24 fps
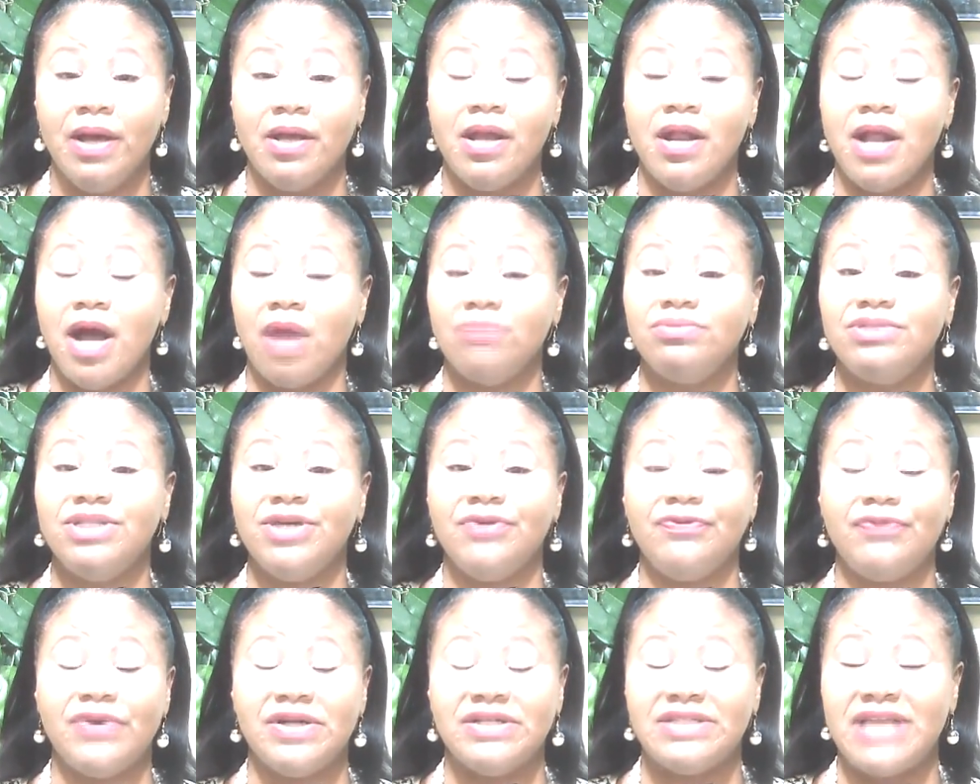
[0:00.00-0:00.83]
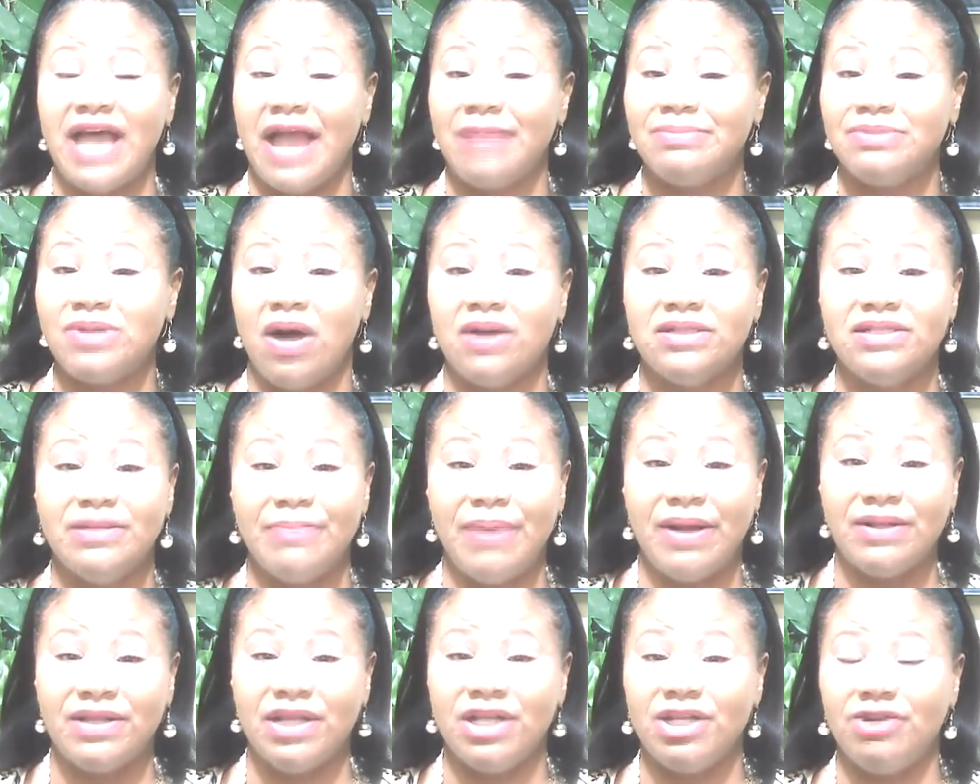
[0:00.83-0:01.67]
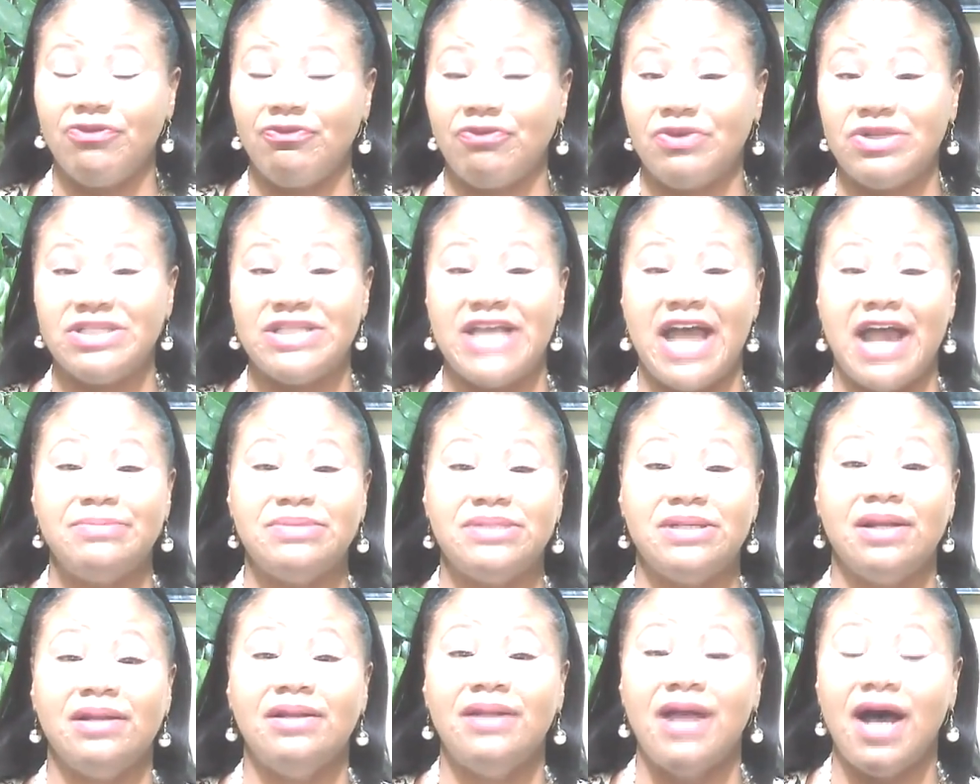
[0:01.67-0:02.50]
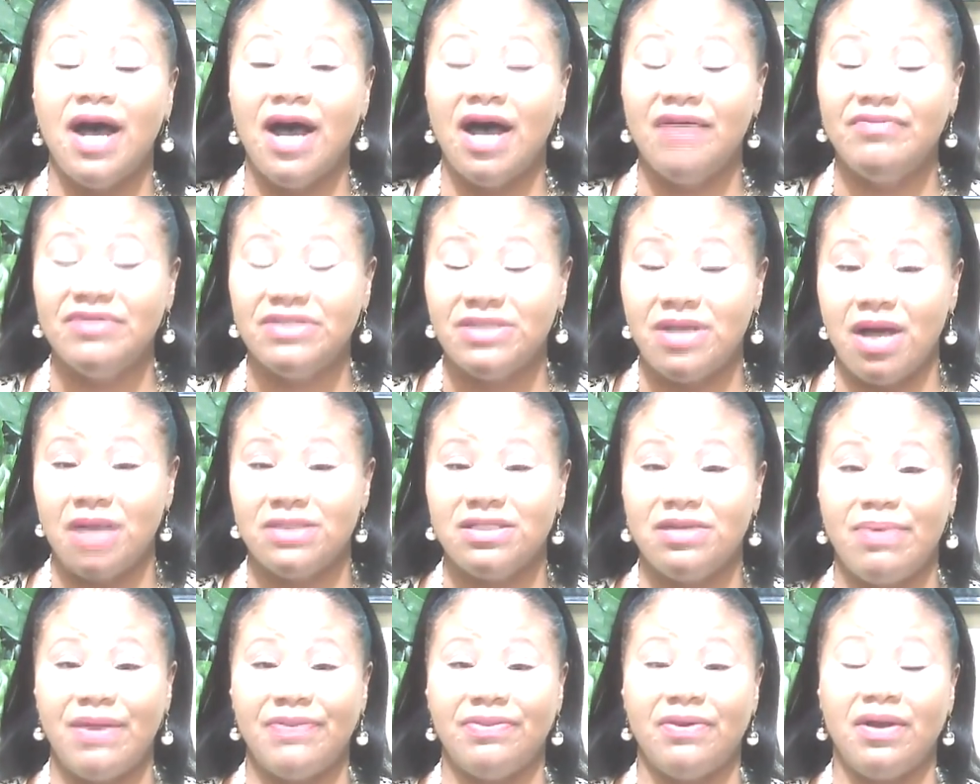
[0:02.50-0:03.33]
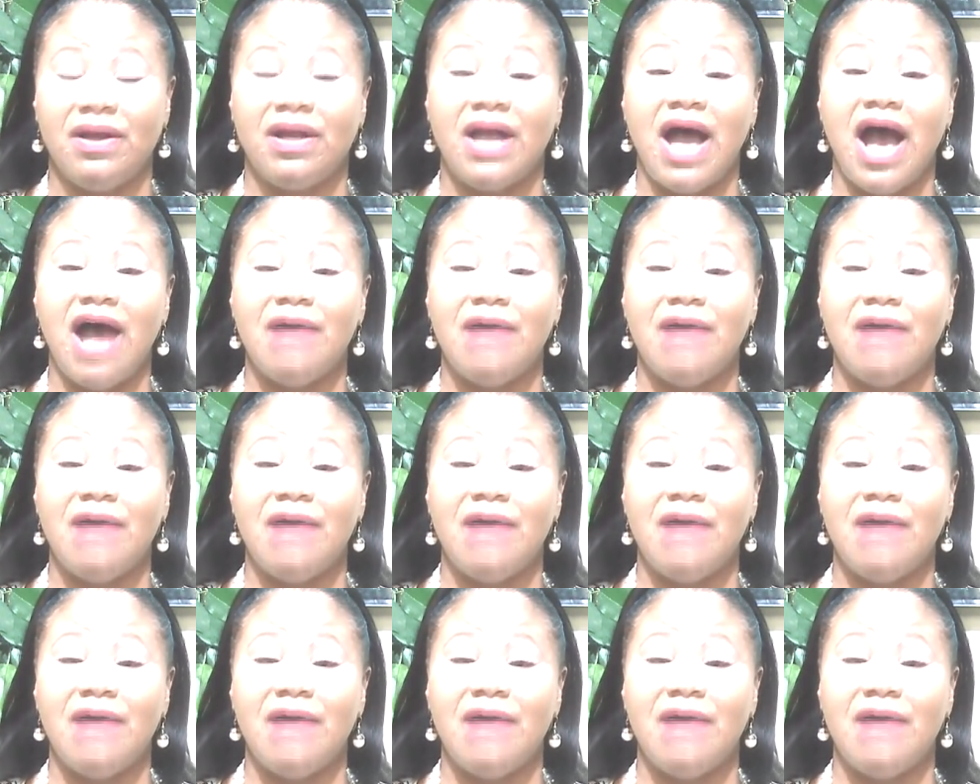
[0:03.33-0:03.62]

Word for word: you know, different type talks about the different types of love. It talks about the